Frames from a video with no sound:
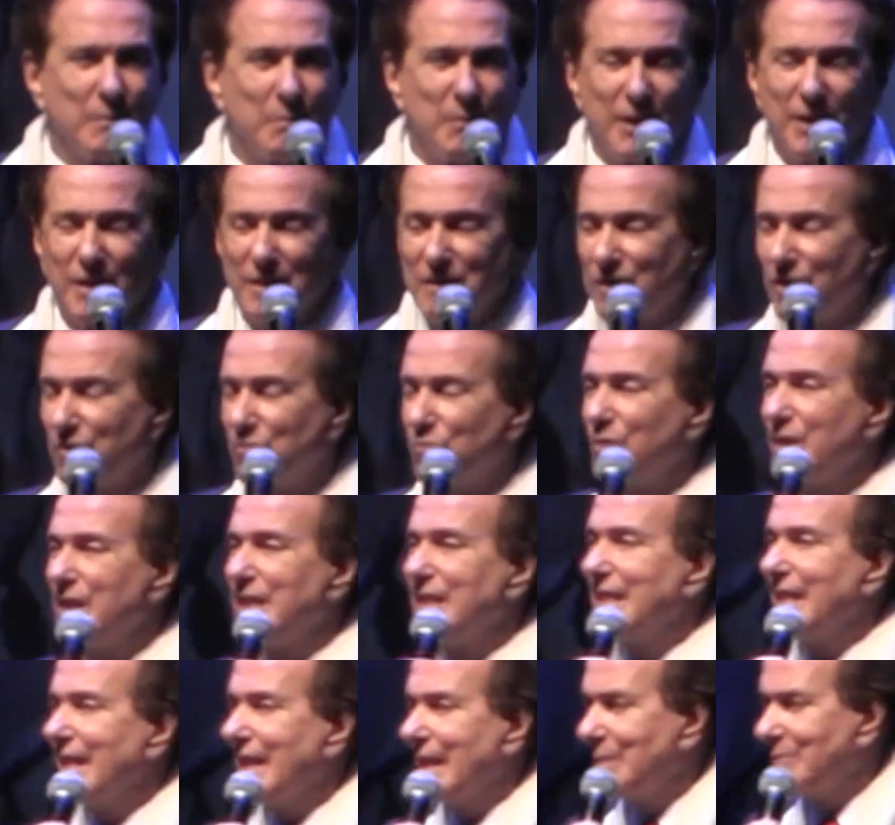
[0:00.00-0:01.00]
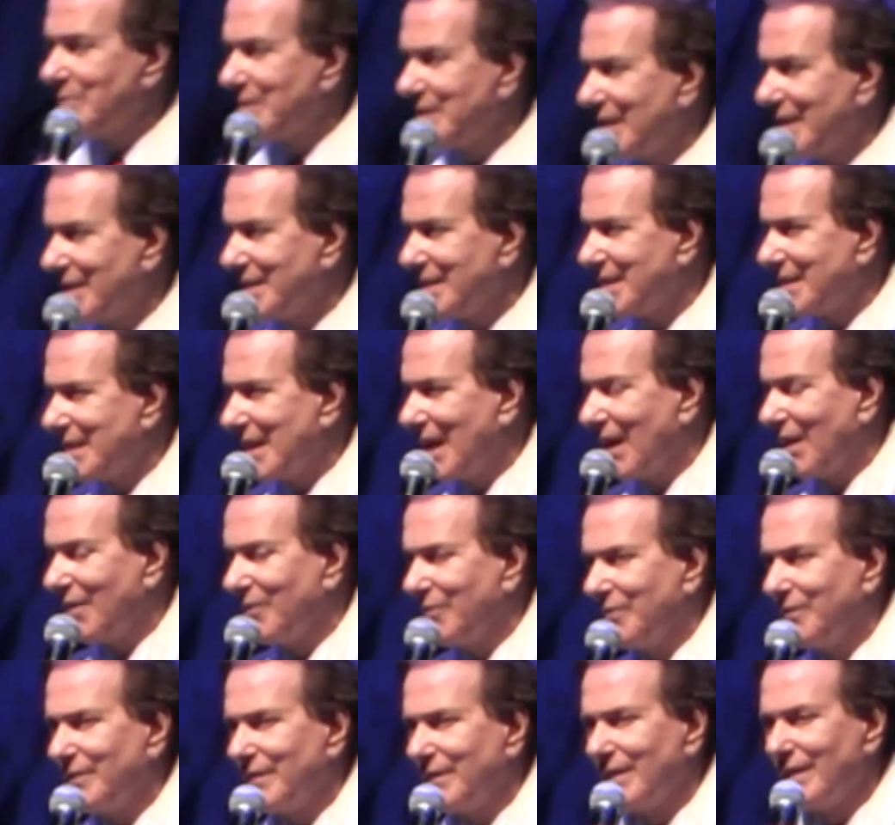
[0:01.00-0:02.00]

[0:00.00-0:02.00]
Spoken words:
because it redeems itself.